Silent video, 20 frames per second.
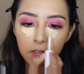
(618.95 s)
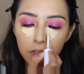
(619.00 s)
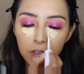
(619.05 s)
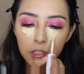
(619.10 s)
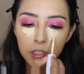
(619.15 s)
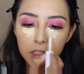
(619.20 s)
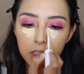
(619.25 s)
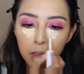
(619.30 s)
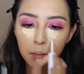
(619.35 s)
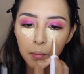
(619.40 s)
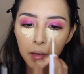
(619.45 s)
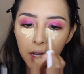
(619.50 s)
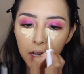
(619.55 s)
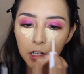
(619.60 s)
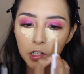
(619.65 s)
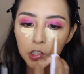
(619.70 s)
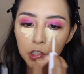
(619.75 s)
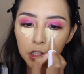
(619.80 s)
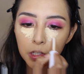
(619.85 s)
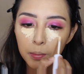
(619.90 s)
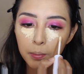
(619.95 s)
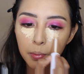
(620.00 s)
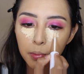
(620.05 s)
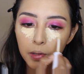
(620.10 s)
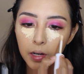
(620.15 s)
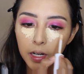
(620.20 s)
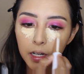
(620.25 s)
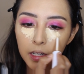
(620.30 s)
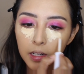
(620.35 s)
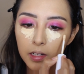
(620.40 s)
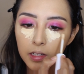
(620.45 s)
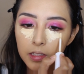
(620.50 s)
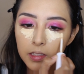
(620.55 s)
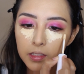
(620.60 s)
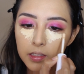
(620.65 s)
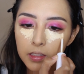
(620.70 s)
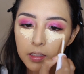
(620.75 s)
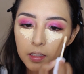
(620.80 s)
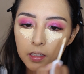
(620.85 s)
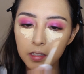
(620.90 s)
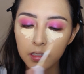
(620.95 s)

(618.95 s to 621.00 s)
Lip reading: for some extra brightness.